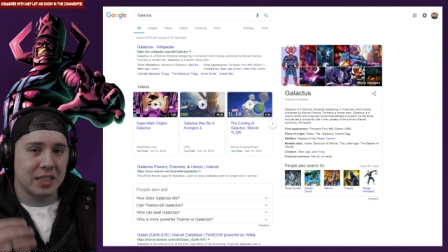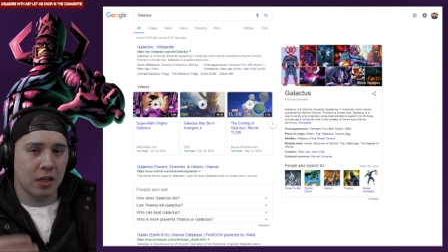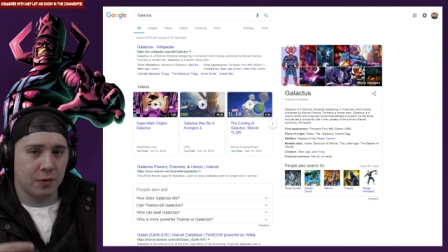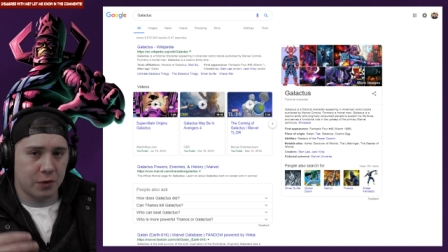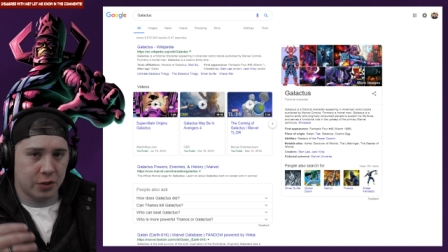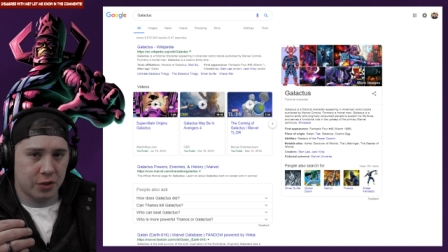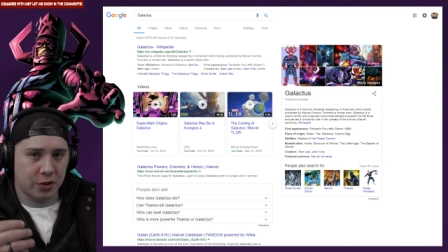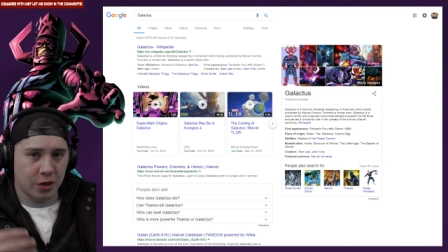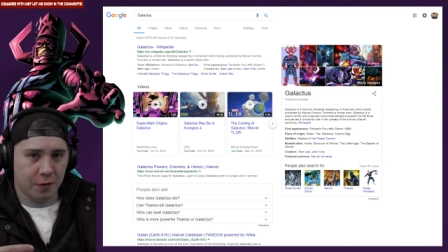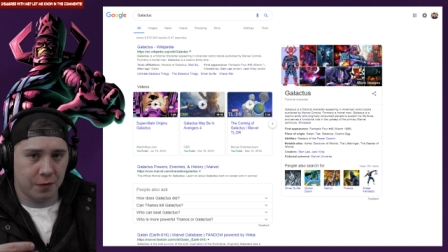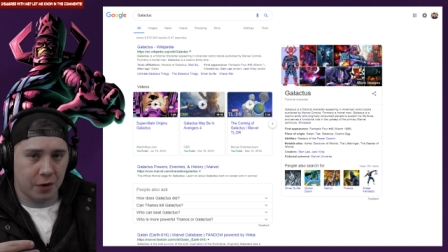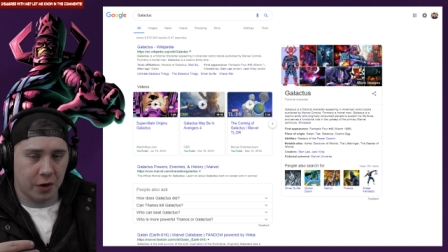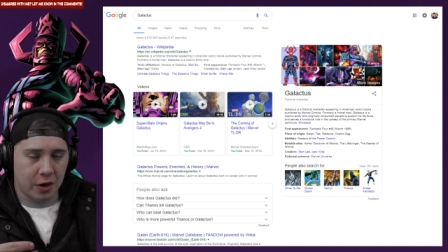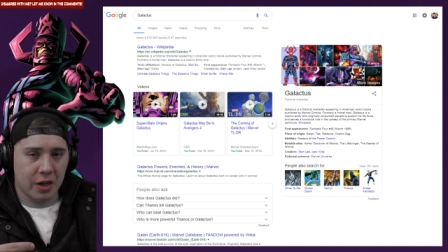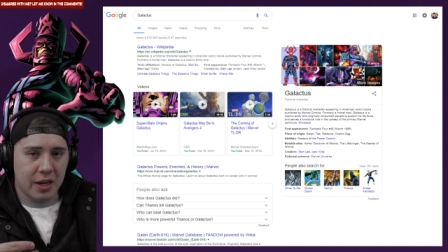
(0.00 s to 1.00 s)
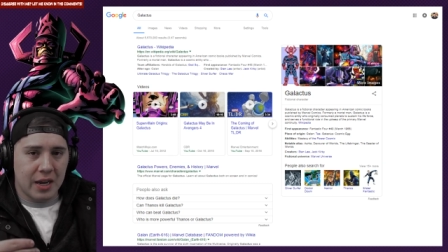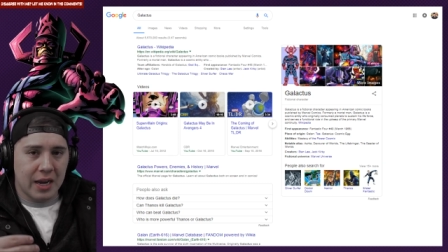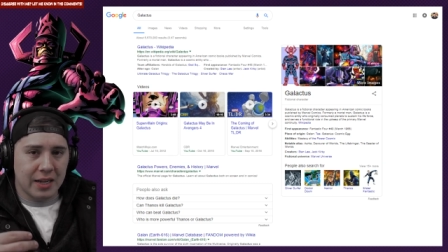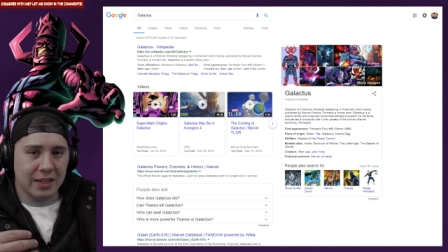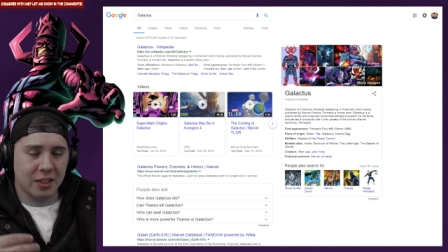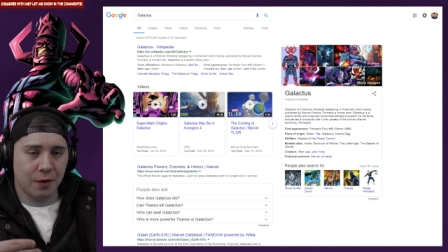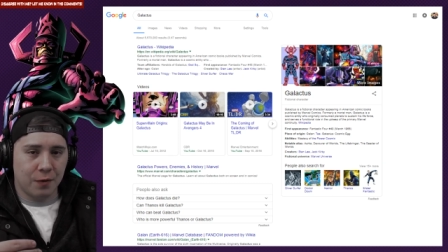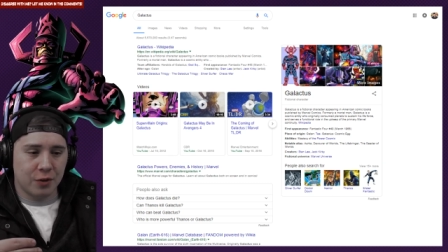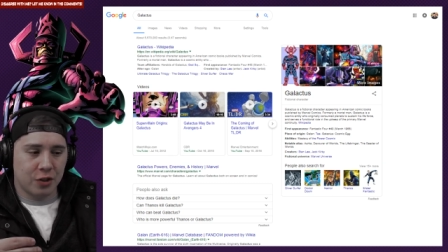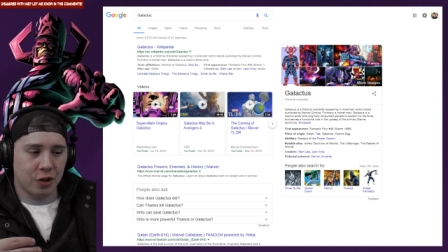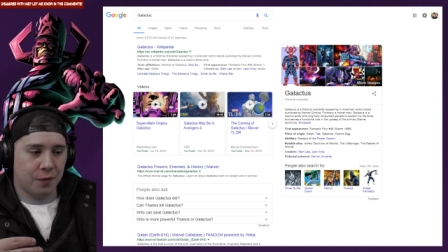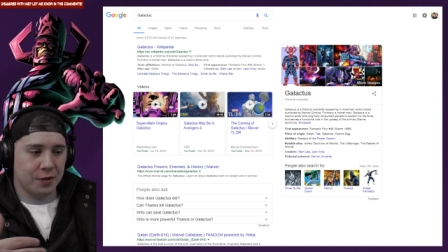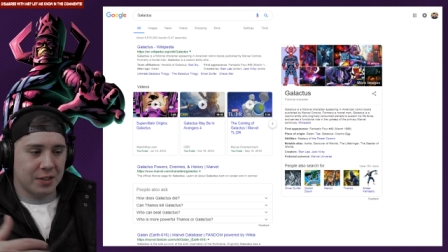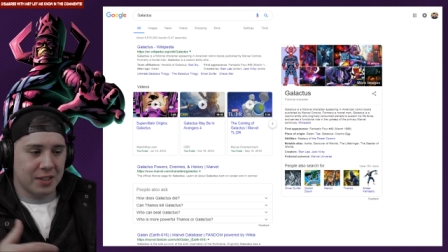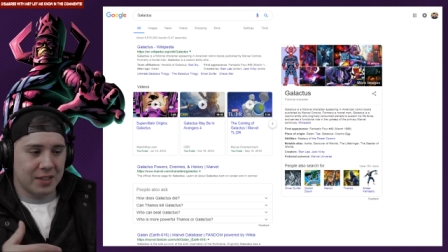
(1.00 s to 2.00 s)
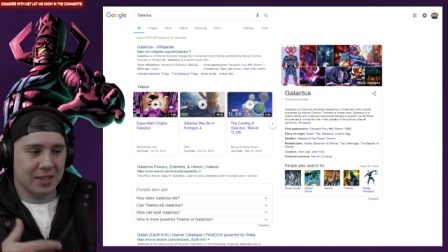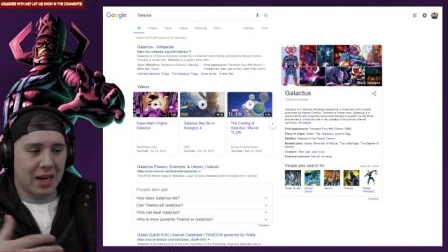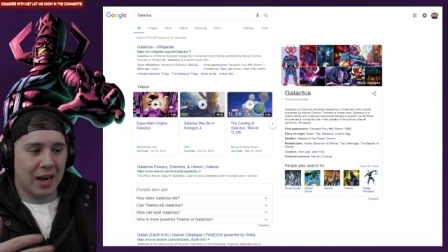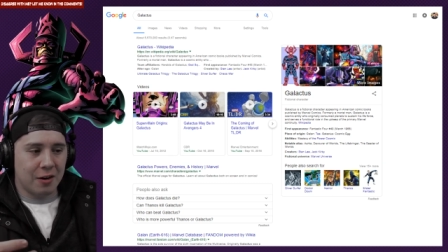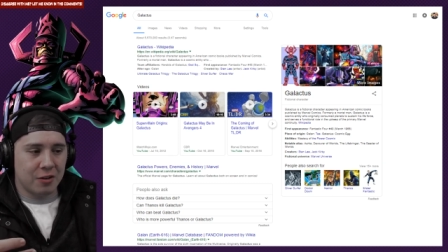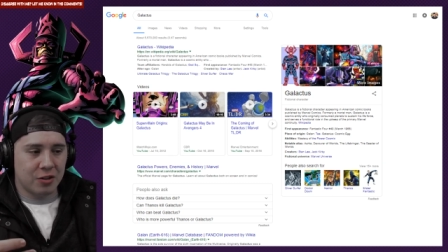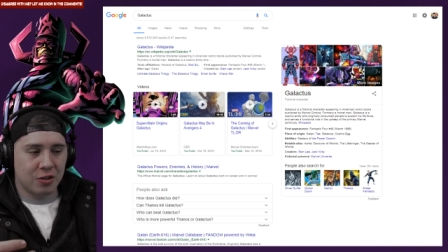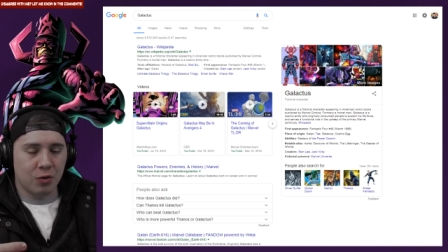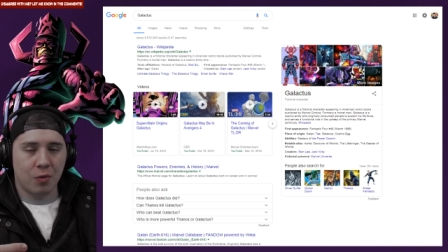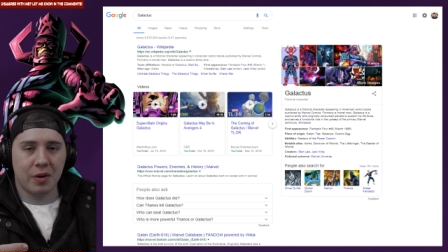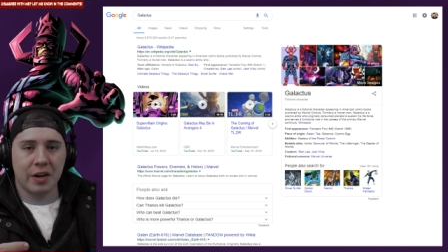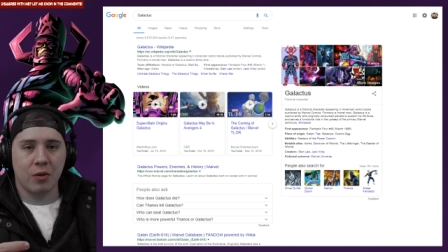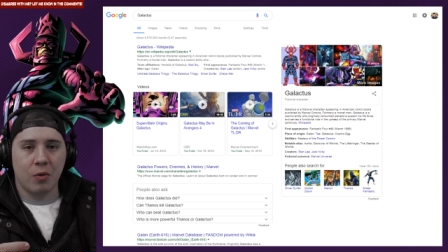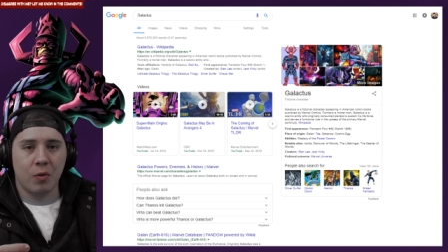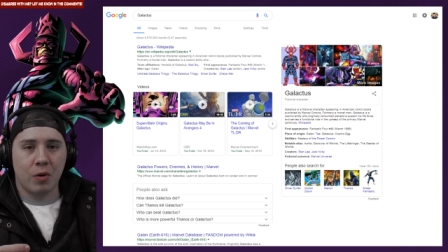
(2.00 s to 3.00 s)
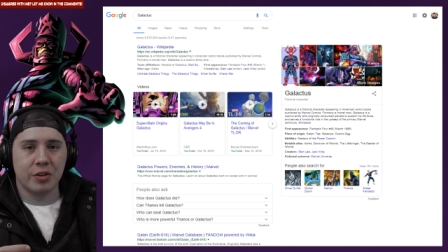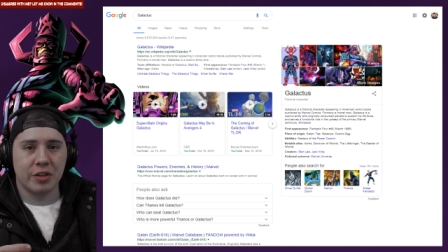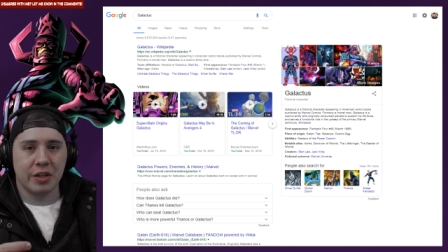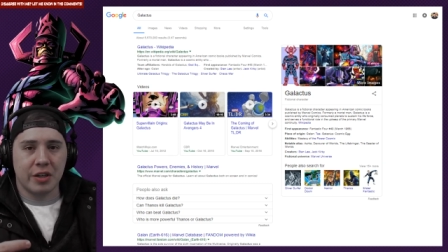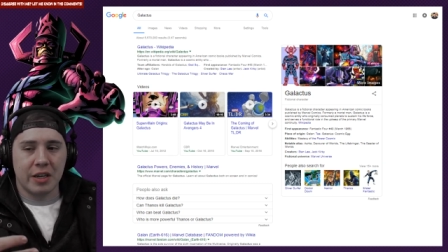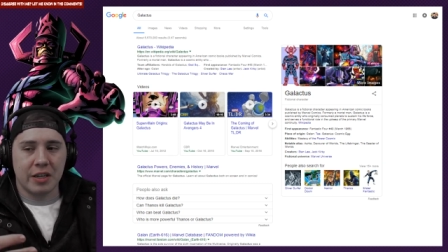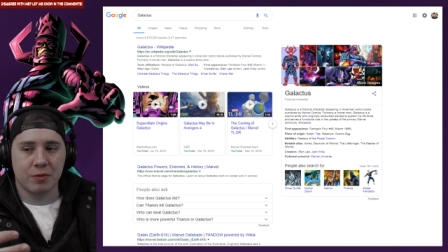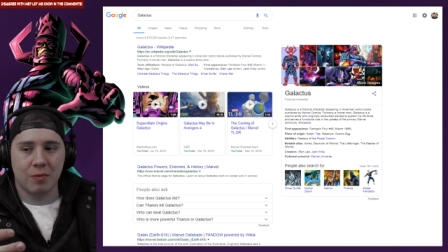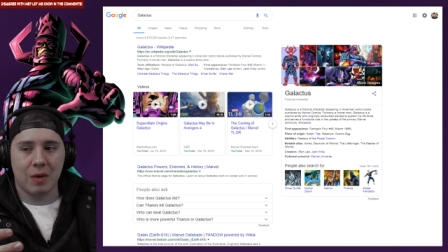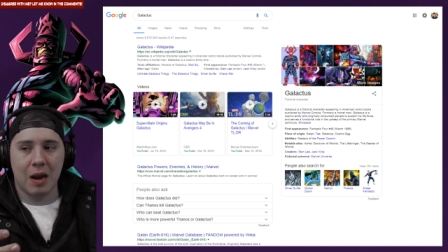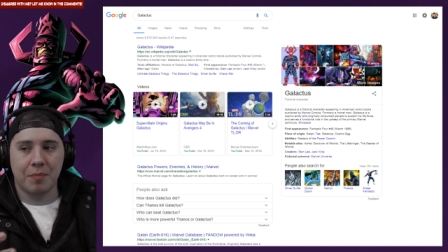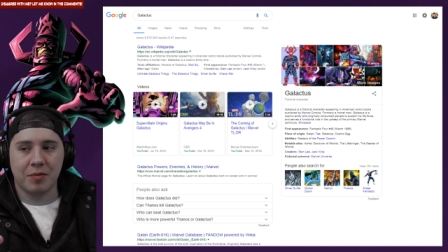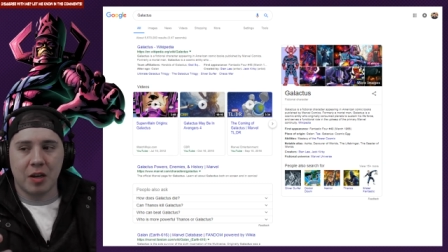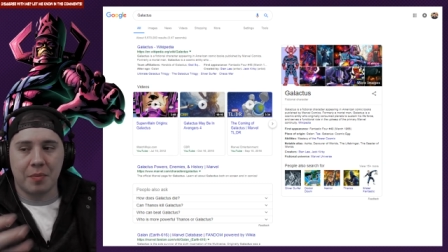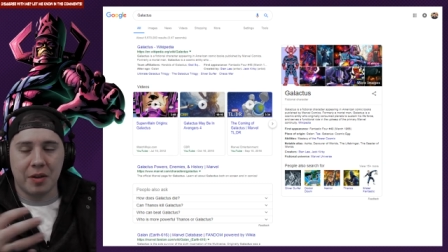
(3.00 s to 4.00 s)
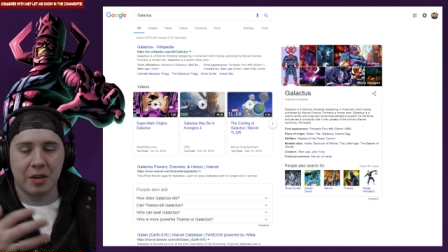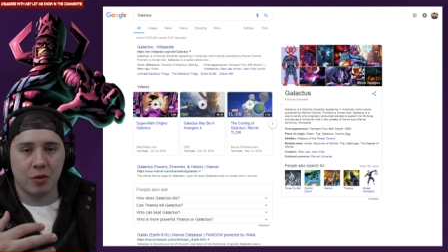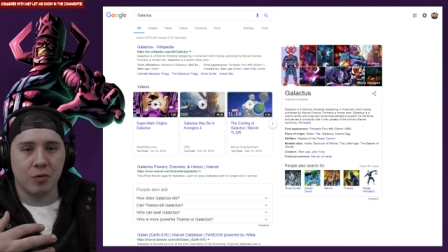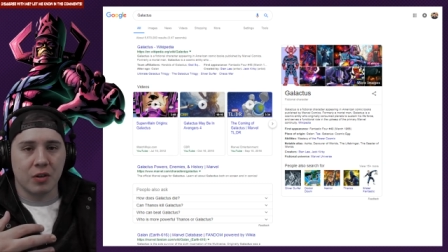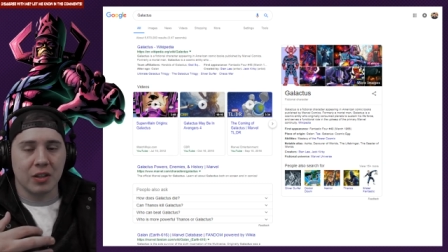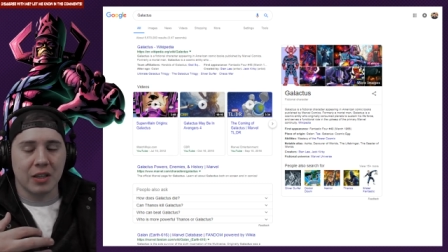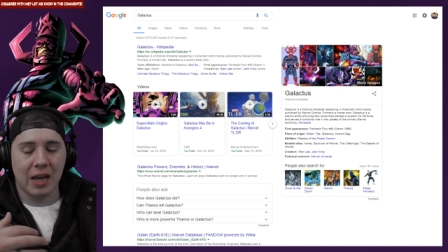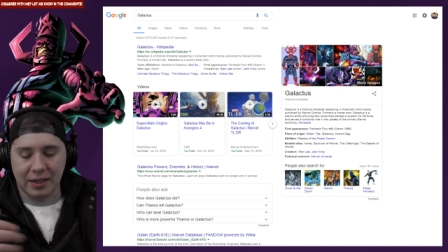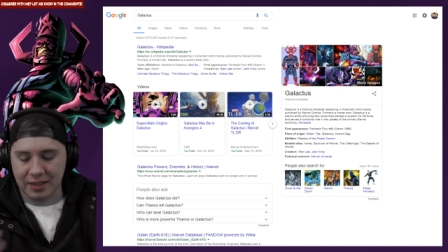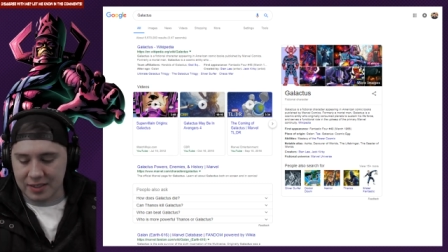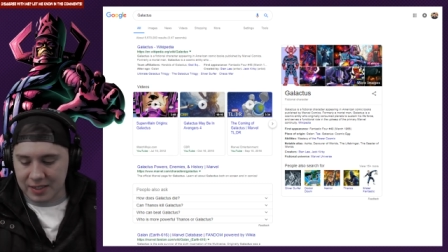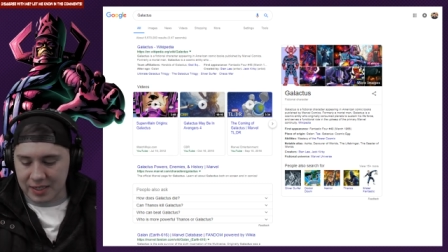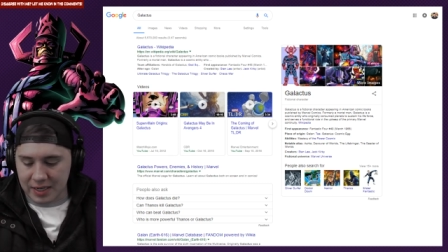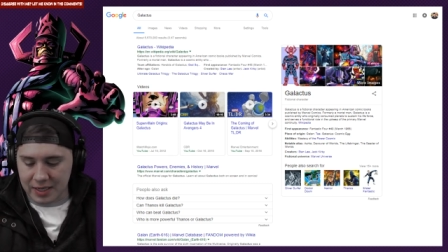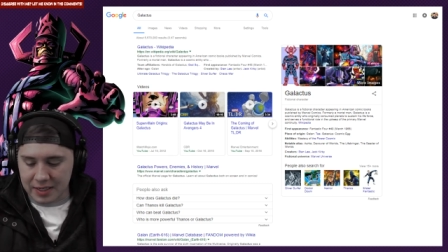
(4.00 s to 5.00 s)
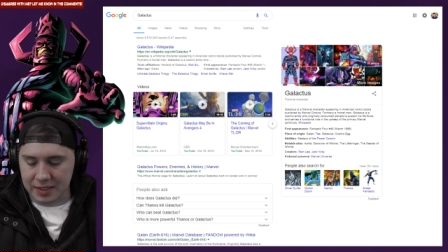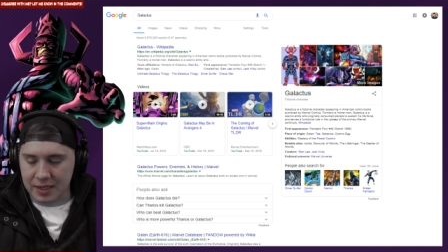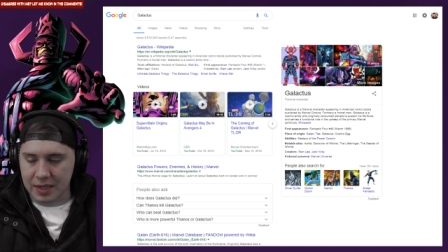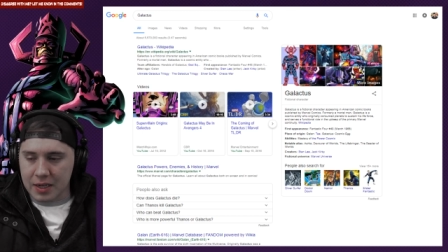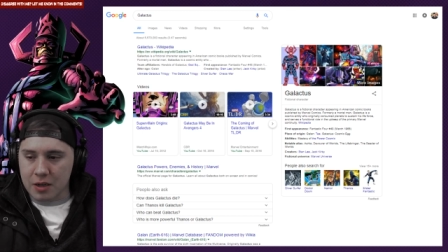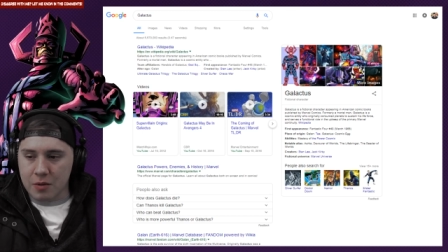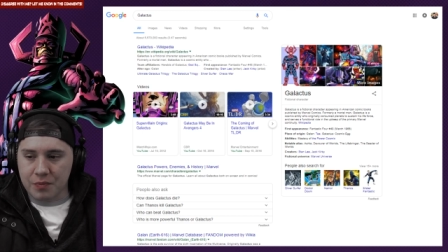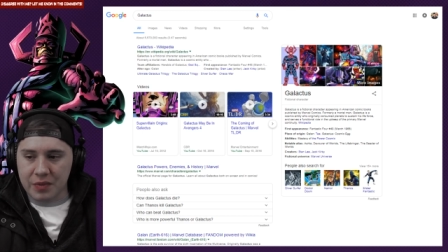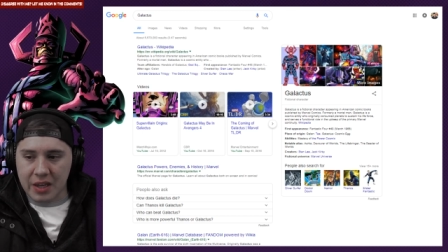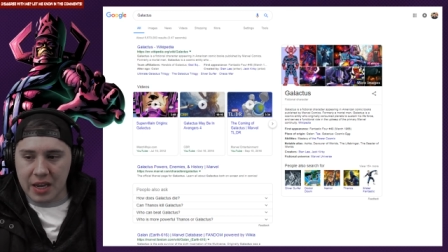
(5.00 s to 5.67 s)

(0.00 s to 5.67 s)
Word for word: with the Silver Surfer, and Silver Surfer's entire story and origin is wrapped up in who Galactus is.